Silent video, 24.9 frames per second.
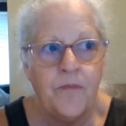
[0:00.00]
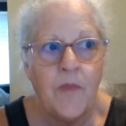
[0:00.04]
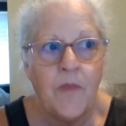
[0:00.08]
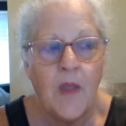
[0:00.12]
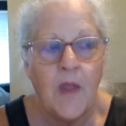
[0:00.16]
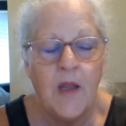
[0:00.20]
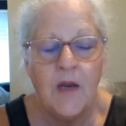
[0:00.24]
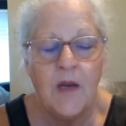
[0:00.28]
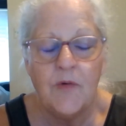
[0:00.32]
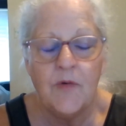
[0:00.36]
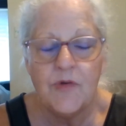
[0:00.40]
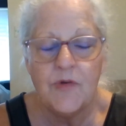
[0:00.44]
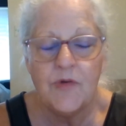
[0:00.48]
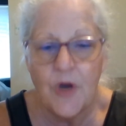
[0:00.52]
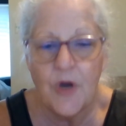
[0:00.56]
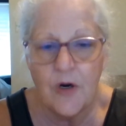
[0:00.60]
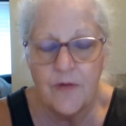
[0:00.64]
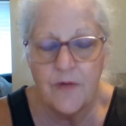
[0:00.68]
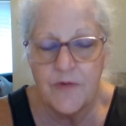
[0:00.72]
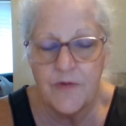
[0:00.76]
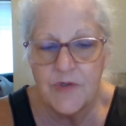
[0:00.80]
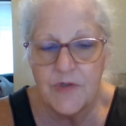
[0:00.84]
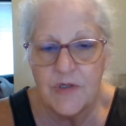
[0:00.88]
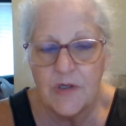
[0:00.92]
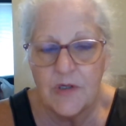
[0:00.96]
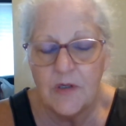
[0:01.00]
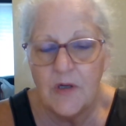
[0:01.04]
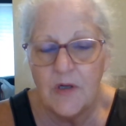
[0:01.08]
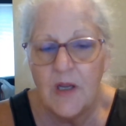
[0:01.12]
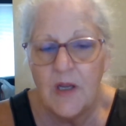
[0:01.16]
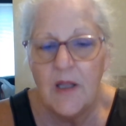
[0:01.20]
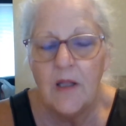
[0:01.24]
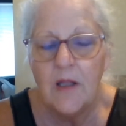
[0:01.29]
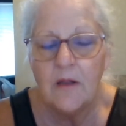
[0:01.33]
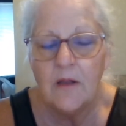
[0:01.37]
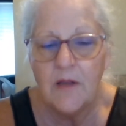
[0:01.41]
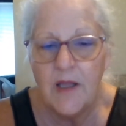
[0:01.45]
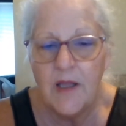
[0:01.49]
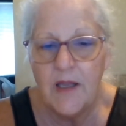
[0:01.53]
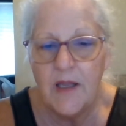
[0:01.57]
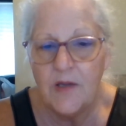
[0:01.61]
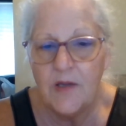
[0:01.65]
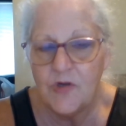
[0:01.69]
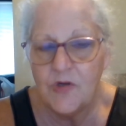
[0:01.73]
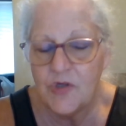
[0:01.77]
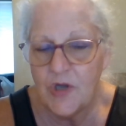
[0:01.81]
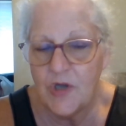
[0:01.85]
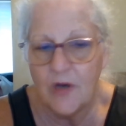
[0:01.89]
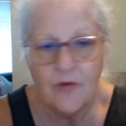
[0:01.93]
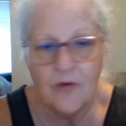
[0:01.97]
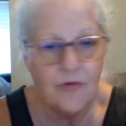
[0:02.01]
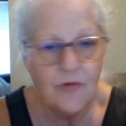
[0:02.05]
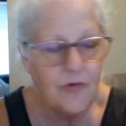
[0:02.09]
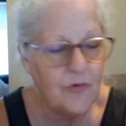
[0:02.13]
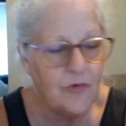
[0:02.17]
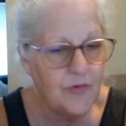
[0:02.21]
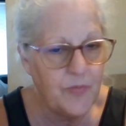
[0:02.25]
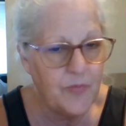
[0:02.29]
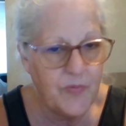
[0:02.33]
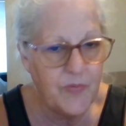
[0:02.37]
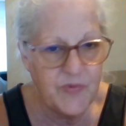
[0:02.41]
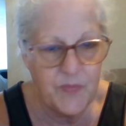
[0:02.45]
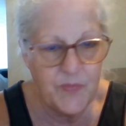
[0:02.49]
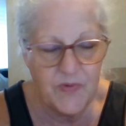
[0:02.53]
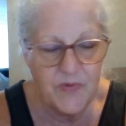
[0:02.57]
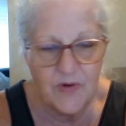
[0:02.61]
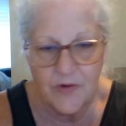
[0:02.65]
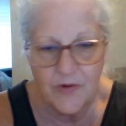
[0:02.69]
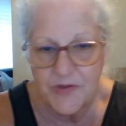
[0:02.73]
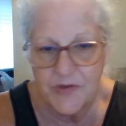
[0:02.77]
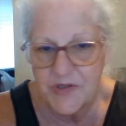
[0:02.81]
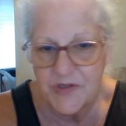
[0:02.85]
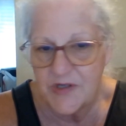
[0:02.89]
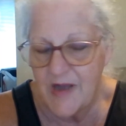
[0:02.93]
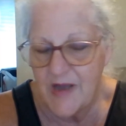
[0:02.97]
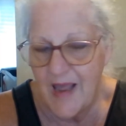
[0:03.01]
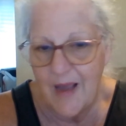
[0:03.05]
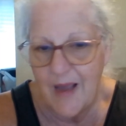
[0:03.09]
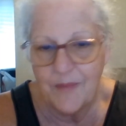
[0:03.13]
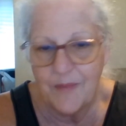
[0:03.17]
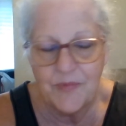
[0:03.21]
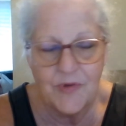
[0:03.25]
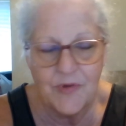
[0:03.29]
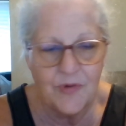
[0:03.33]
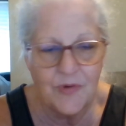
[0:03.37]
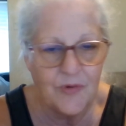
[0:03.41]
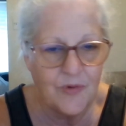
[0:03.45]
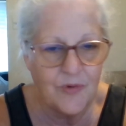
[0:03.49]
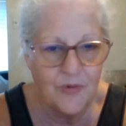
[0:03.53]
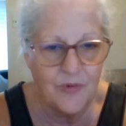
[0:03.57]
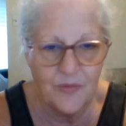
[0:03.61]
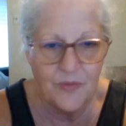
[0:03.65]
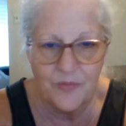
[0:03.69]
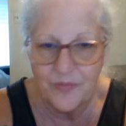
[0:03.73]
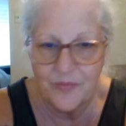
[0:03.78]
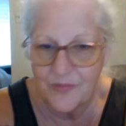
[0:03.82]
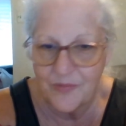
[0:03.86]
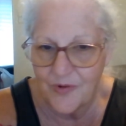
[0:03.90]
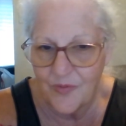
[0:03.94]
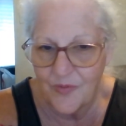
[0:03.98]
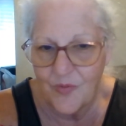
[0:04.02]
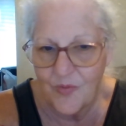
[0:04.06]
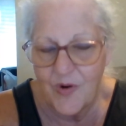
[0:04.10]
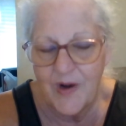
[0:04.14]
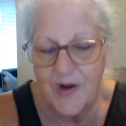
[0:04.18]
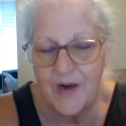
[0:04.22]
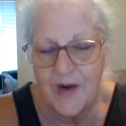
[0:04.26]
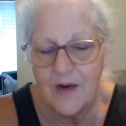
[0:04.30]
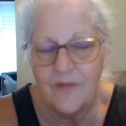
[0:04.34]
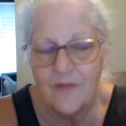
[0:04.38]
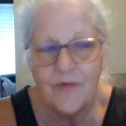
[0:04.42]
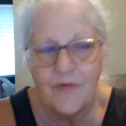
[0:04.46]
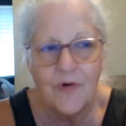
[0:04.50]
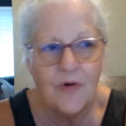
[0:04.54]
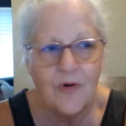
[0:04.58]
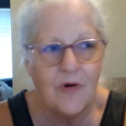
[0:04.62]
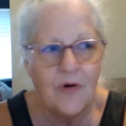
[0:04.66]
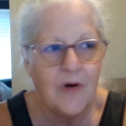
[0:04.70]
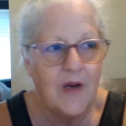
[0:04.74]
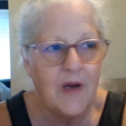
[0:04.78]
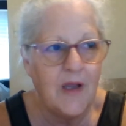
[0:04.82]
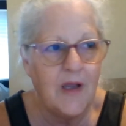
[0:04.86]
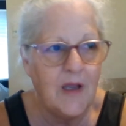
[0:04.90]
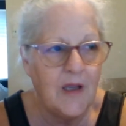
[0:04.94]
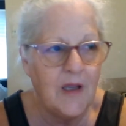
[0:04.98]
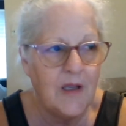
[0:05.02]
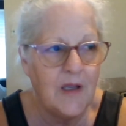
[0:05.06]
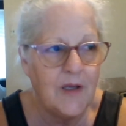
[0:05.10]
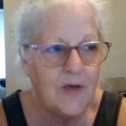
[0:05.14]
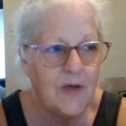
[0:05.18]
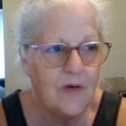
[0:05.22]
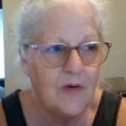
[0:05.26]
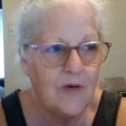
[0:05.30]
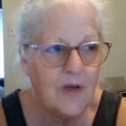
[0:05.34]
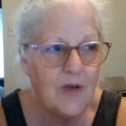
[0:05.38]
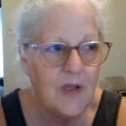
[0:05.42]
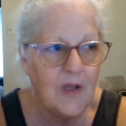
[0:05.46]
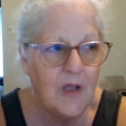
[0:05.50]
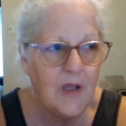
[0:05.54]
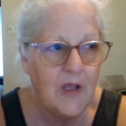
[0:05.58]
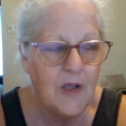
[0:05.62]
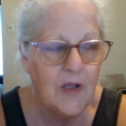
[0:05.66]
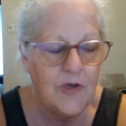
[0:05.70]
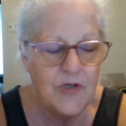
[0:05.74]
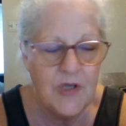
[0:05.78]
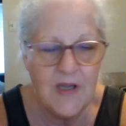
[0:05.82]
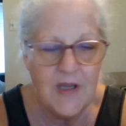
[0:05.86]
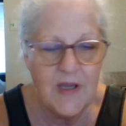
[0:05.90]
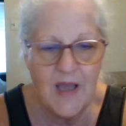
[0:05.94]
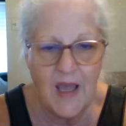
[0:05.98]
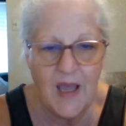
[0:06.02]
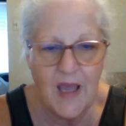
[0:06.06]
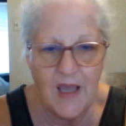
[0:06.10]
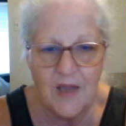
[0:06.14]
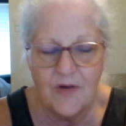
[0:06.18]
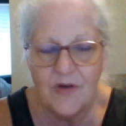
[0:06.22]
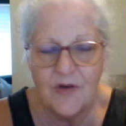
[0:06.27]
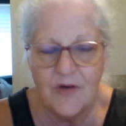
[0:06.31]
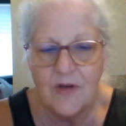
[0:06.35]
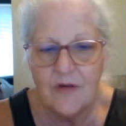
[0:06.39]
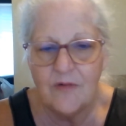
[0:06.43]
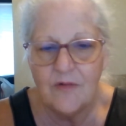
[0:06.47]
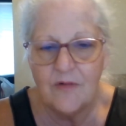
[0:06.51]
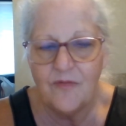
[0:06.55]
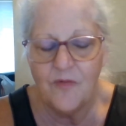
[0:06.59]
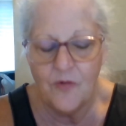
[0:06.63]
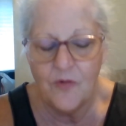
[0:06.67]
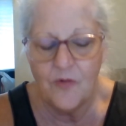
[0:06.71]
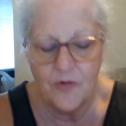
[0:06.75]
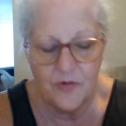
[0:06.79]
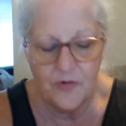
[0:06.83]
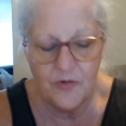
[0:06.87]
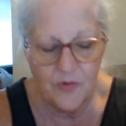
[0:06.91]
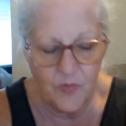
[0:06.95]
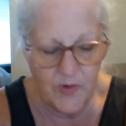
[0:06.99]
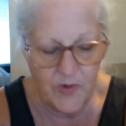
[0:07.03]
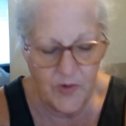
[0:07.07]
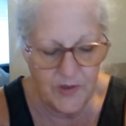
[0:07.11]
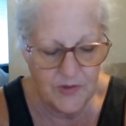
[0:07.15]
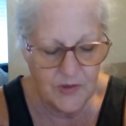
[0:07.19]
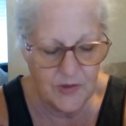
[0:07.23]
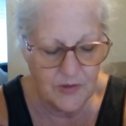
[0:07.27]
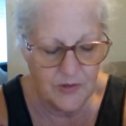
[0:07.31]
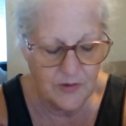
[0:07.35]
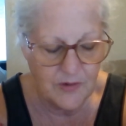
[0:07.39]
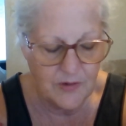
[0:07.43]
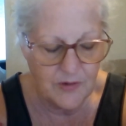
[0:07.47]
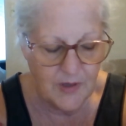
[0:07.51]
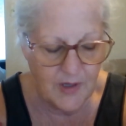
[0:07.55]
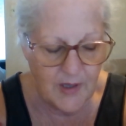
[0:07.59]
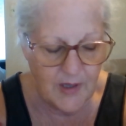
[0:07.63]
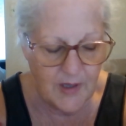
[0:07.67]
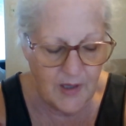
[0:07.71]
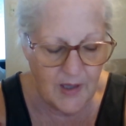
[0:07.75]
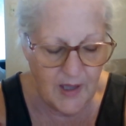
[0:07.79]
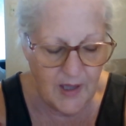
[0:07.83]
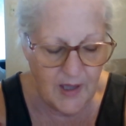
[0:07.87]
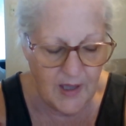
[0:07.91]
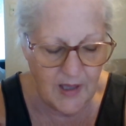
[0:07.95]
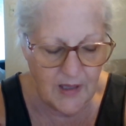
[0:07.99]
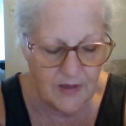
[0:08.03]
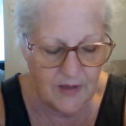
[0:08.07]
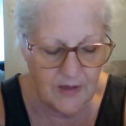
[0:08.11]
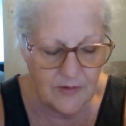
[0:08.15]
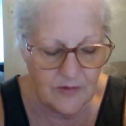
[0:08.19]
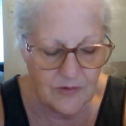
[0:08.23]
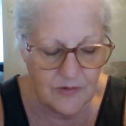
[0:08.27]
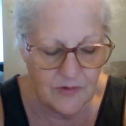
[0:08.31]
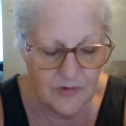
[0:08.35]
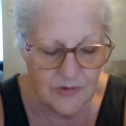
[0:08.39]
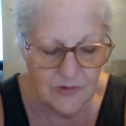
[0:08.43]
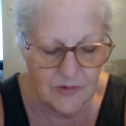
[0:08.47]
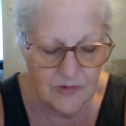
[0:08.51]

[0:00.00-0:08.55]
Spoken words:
and it was harvested, they shucked or snapped or whatever, and she canned it for the winter. And